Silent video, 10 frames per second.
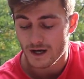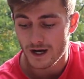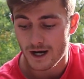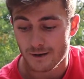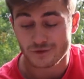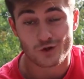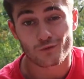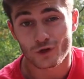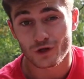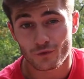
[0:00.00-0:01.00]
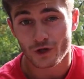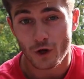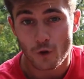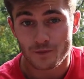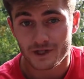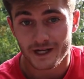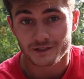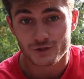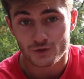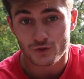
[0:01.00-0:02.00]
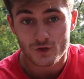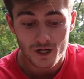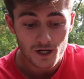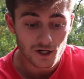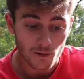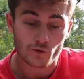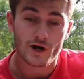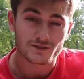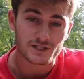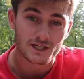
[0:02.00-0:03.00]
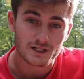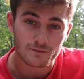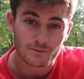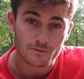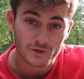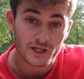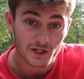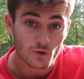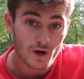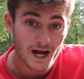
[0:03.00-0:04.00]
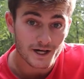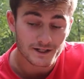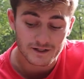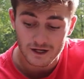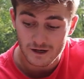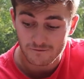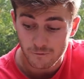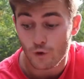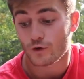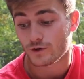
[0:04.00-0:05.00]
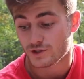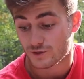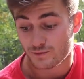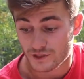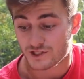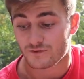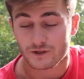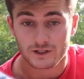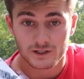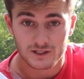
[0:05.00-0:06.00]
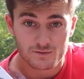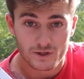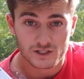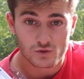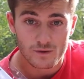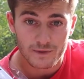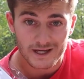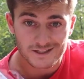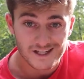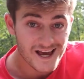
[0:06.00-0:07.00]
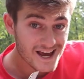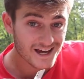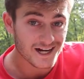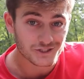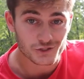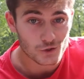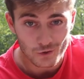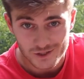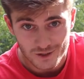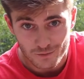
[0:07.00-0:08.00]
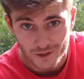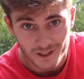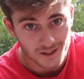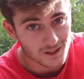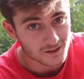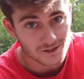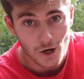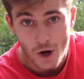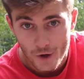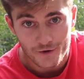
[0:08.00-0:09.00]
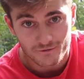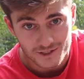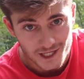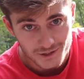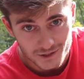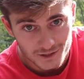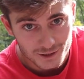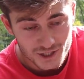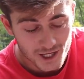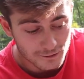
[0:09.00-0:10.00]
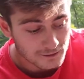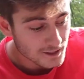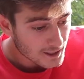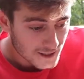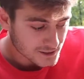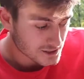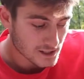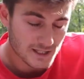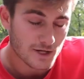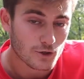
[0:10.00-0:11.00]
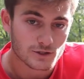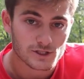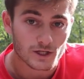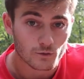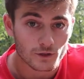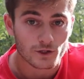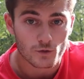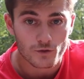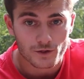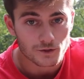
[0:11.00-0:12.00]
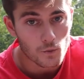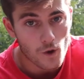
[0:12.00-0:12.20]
Um, so I'm really, really hoping that I do come around to getting a getting a rod um, for specifically these big swim baits and I just know it's gonna bring a ton of attention to the channel just because I know it's like a really cool thing to